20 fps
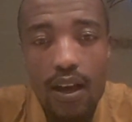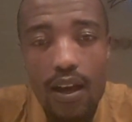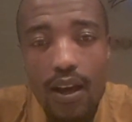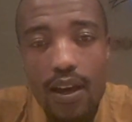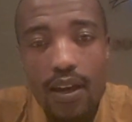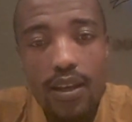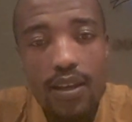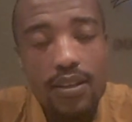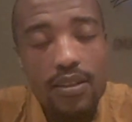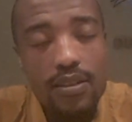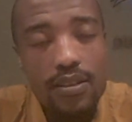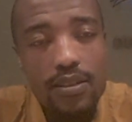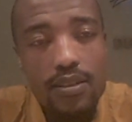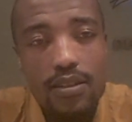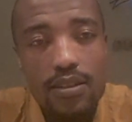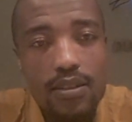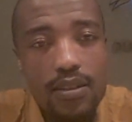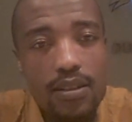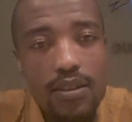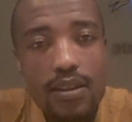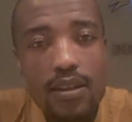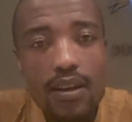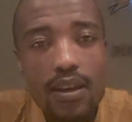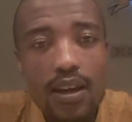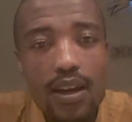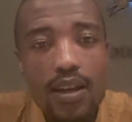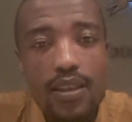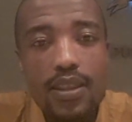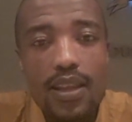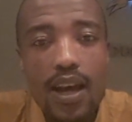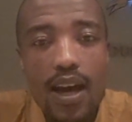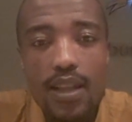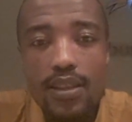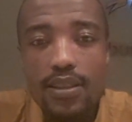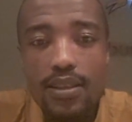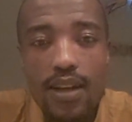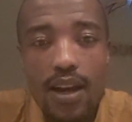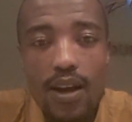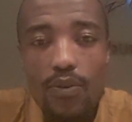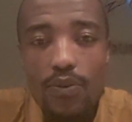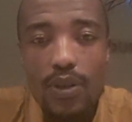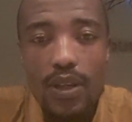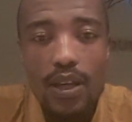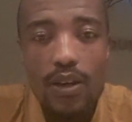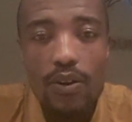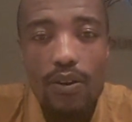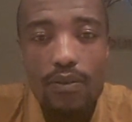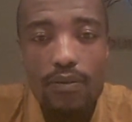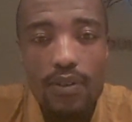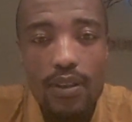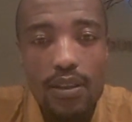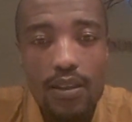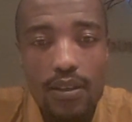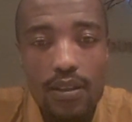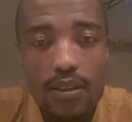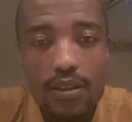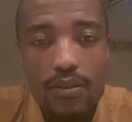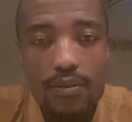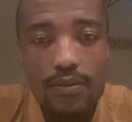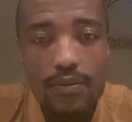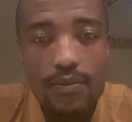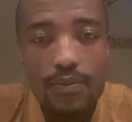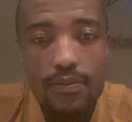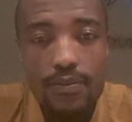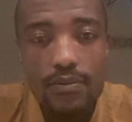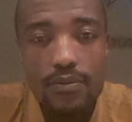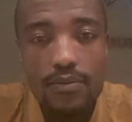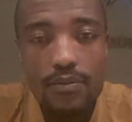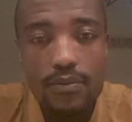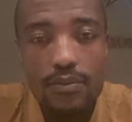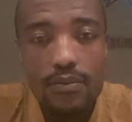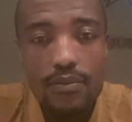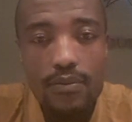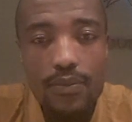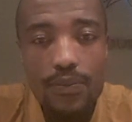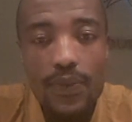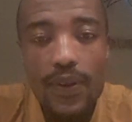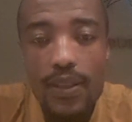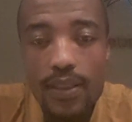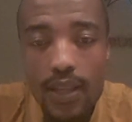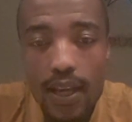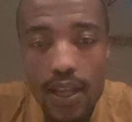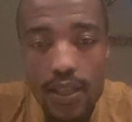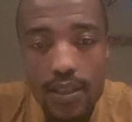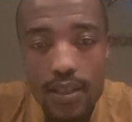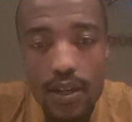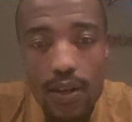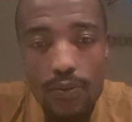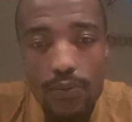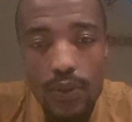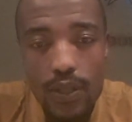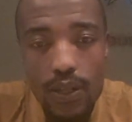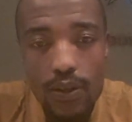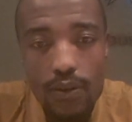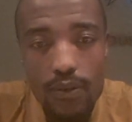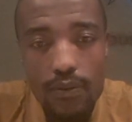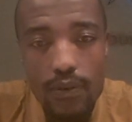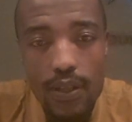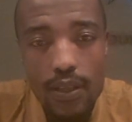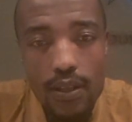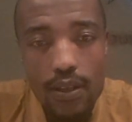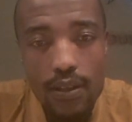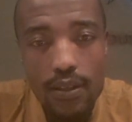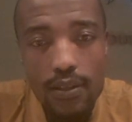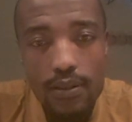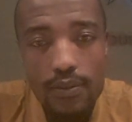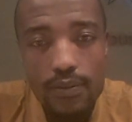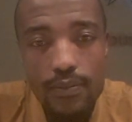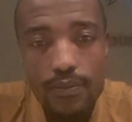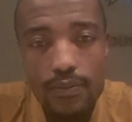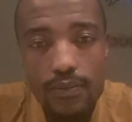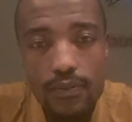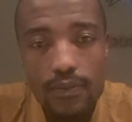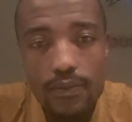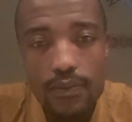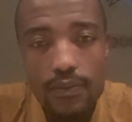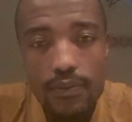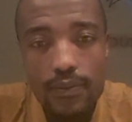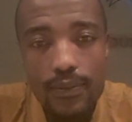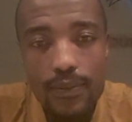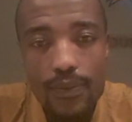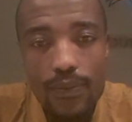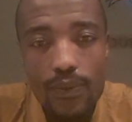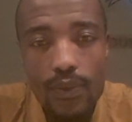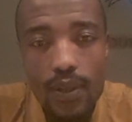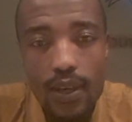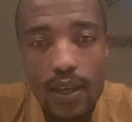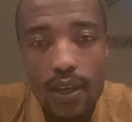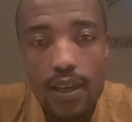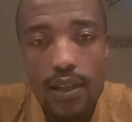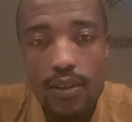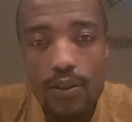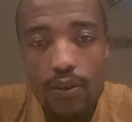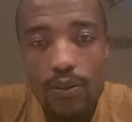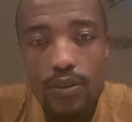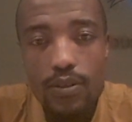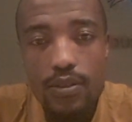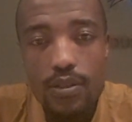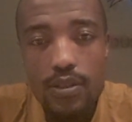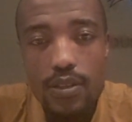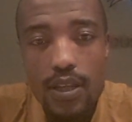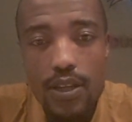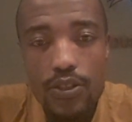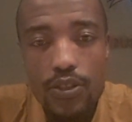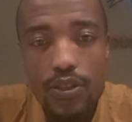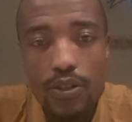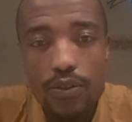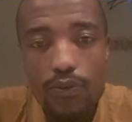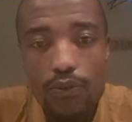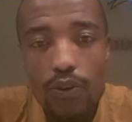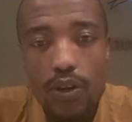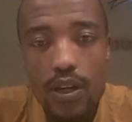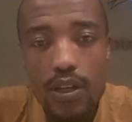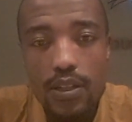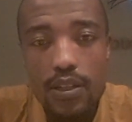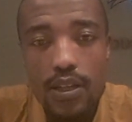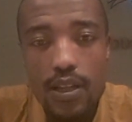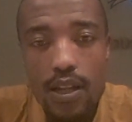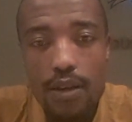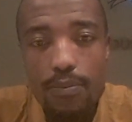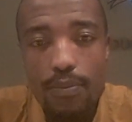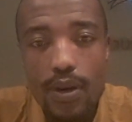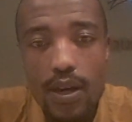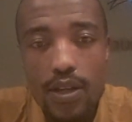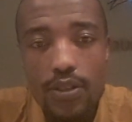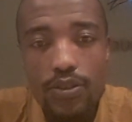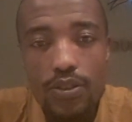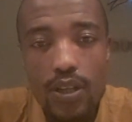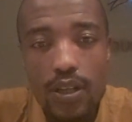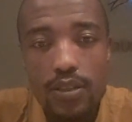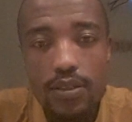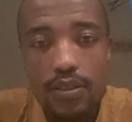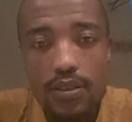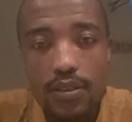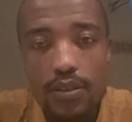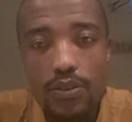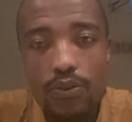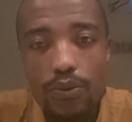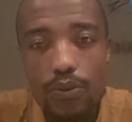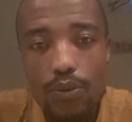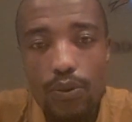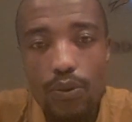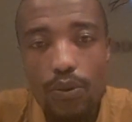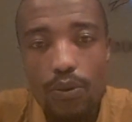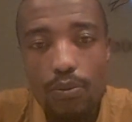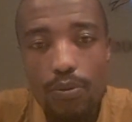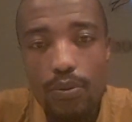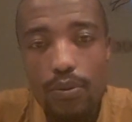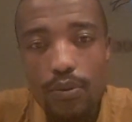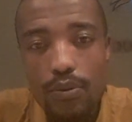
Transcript: And they are drowning over there. They are drowning over there in searching for a greener pasture in Europe.